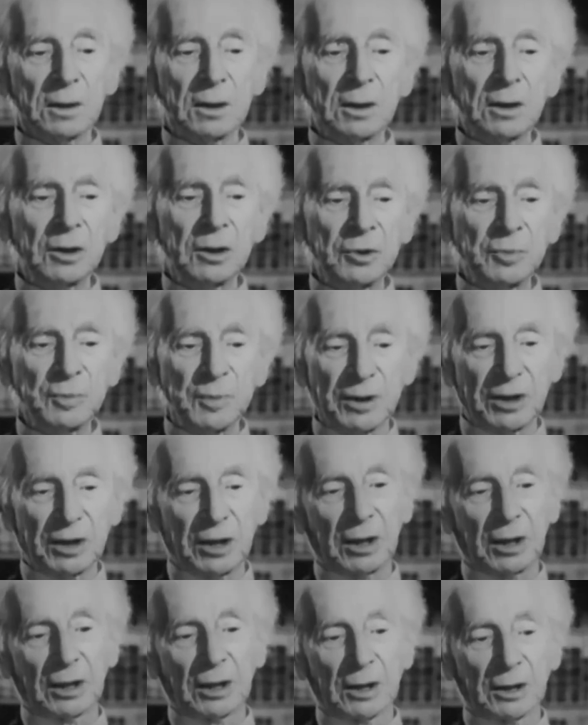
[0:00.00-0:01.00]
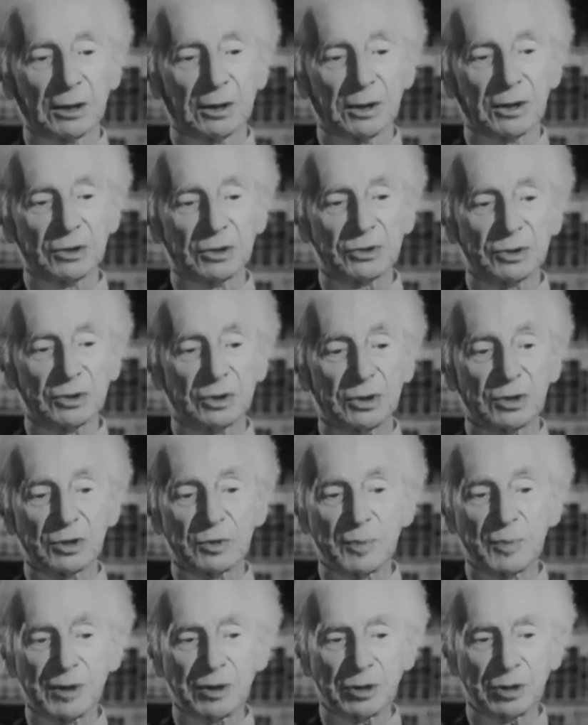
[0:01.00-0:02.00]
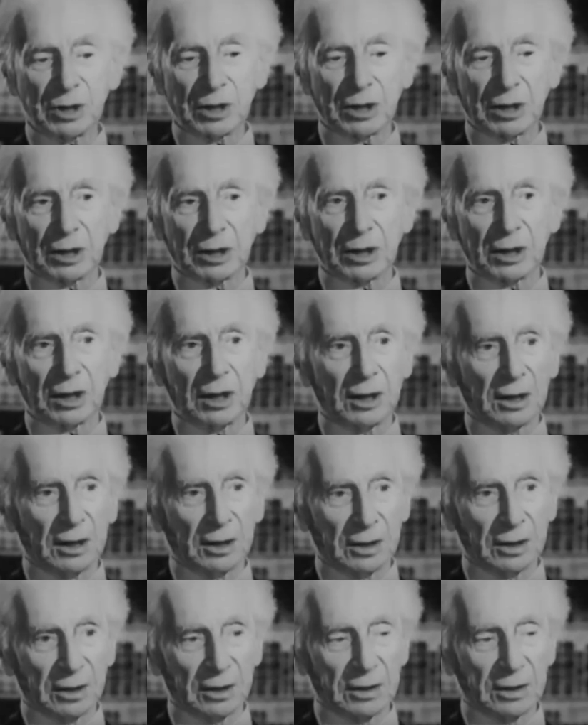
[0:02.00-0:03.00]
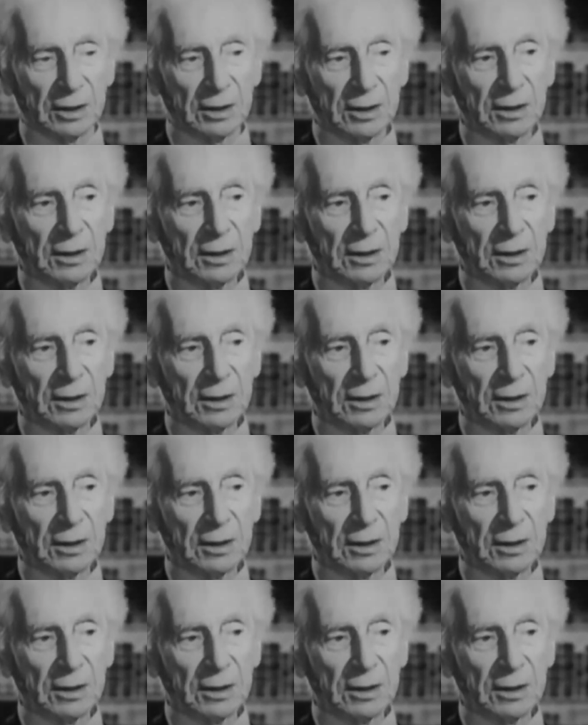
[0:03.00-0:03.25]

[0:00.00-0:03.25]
English-speaking countries, and especially in England,